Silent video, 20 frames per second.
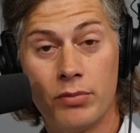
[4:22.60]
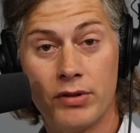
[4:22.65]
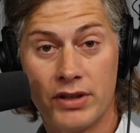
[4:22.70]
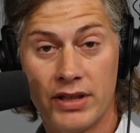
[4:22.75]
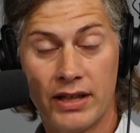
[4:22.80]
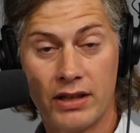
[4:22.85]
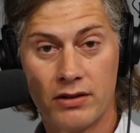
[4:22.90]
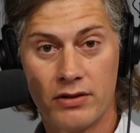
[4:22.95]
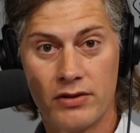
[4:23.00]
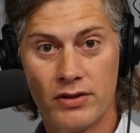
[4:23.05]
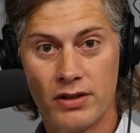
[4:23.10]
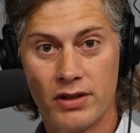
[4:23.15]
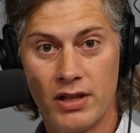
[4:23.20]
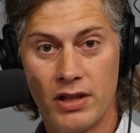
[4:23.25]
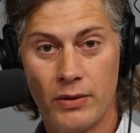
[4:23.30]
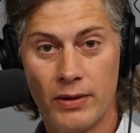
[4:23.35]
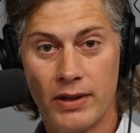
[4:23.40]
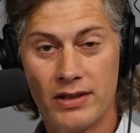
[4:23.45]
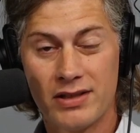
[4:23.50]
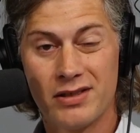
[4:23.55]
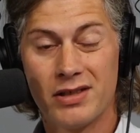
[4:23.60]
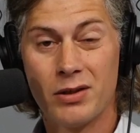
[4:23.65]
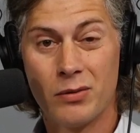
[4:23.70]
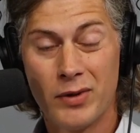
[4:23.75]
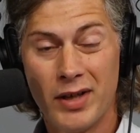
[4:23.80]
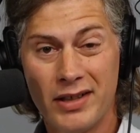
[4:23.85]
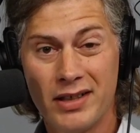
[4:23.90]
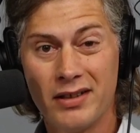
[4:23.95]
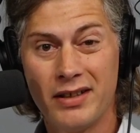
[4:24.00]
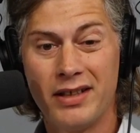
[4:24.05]
protectors in the US, and they're
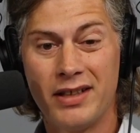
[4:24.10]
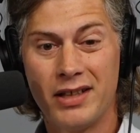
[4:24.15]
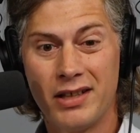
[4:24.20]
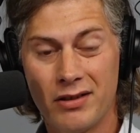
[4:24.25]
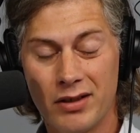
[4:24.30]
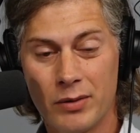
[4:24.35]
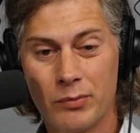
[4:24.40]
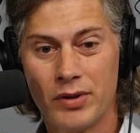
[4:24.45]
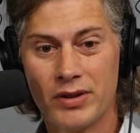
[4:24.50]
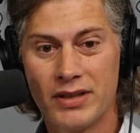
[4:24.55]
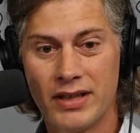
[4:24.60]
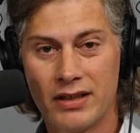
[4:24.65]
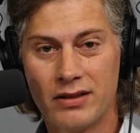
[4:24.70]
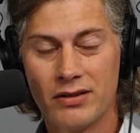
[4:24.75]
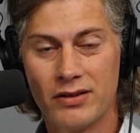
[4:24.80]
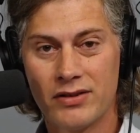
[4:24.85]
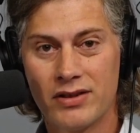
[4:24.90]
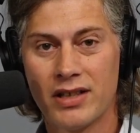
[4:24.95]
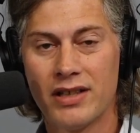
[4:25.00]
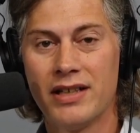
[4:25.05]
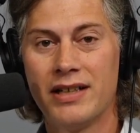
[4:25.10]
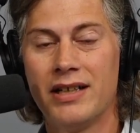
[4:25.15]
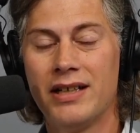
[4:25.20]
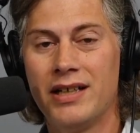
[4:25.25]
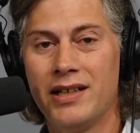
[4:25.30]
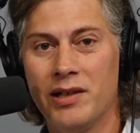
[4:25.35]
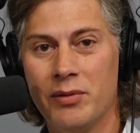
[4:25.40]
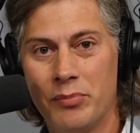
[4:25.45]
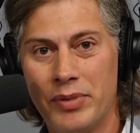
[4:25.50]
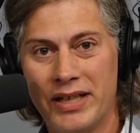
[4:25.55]
regulating hearing protectors
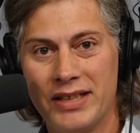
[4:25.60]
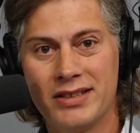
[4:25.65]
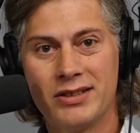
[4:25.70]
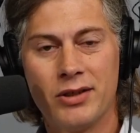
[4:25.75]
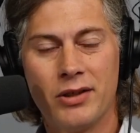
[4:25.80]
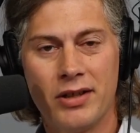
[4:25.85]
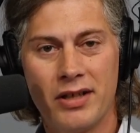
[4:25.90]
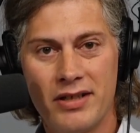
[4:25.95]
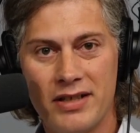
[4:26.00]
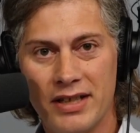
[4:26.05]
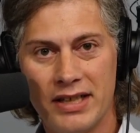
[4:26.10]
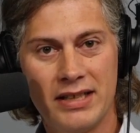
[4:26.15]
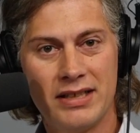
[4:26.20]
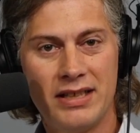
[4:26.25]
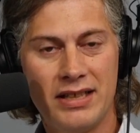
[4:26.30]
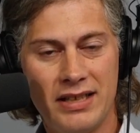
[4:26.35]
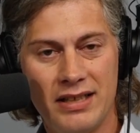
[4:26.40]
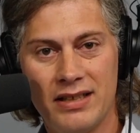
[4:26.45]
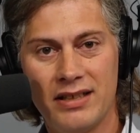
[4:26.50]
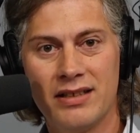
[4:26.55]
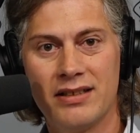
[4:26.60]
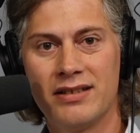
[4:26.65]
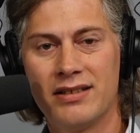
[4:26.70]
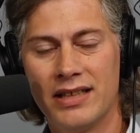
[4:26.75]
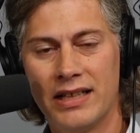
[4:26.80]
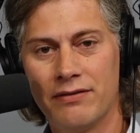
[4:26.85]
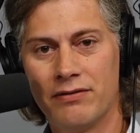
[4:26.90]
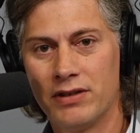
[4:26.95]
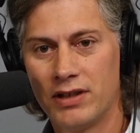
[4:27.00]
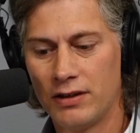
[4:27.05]
based on a
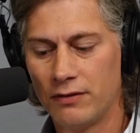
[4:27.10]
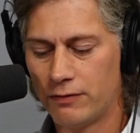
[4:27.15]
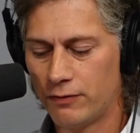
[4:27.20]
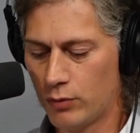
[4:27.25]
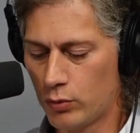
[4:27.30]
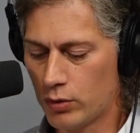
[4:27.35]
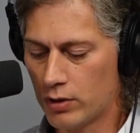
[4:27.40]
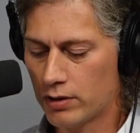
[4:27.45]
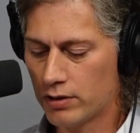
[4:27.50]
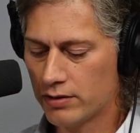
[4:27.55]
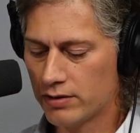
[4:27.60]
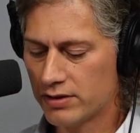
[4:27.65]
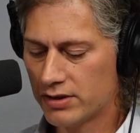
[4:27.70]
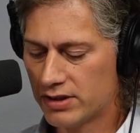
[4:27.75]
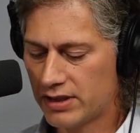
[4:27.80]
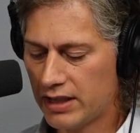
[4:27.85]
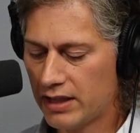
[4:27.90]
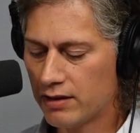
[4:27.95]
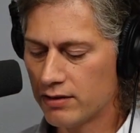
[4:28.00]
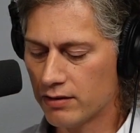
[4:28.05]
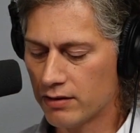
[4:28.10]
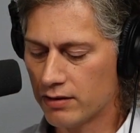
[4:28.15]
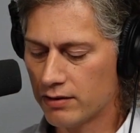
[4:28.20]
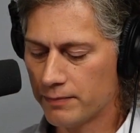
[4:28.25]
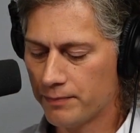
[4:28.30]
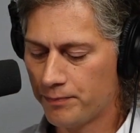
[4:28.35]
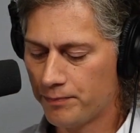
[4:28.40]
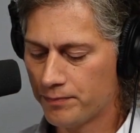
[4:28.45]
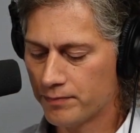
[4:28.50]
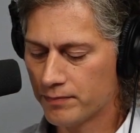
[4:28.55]
1974 standard.
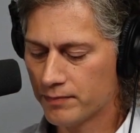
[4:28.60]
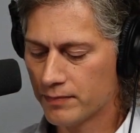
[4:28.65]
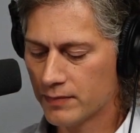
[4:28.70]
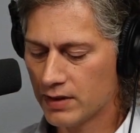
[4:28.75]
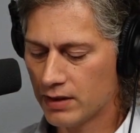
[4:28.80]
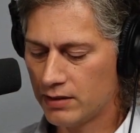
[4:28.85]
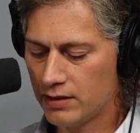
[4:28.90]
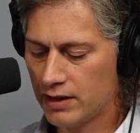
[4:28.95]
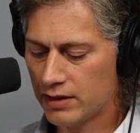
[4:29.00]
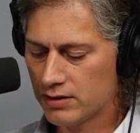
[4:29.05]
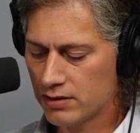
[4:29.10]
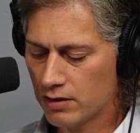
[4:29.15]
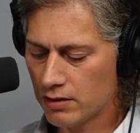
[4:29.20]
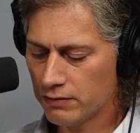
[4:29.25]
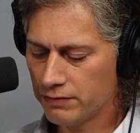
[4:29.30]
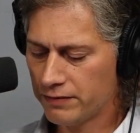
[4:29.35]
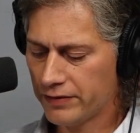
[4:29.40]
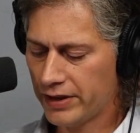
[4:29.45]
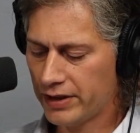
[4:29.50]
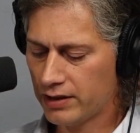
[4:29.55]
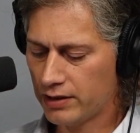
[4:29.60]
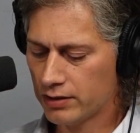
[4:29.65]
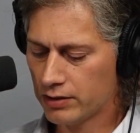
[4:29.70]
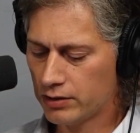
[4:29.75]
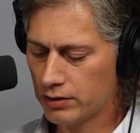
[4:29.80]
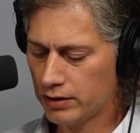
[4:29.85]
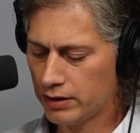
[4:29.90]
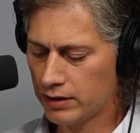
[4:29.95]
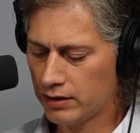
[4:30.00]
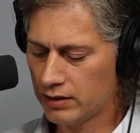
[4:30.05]
And that's all fine and
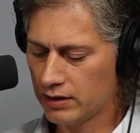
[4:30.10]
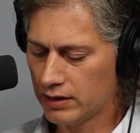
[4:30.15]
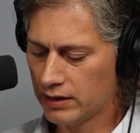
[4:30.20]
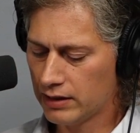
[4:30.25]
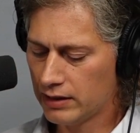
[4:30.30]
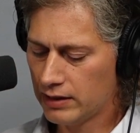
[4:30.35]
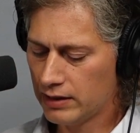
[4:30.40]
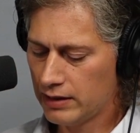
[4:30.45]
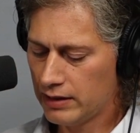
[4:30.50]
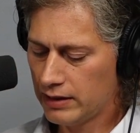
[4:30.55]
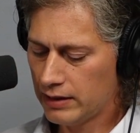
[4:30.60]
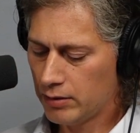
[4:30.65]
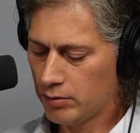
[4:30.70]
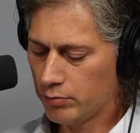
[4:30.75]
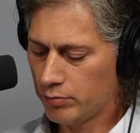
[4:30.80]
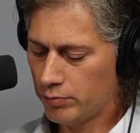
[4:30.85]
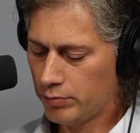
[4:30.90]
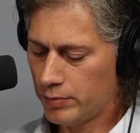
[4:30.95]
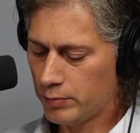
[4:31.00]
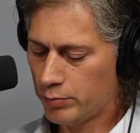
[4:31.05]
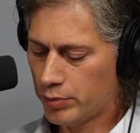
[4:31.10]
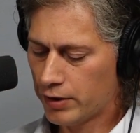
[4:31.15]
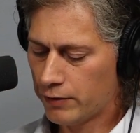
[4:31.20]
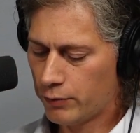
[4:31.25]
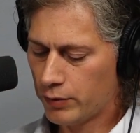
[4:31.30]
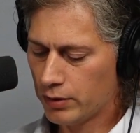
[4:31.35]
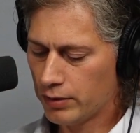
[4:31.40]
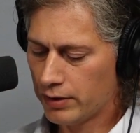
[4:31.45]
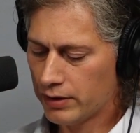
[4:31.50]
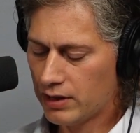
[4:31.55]
good. But if
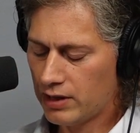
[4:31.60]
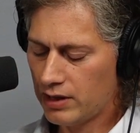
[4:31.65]
we look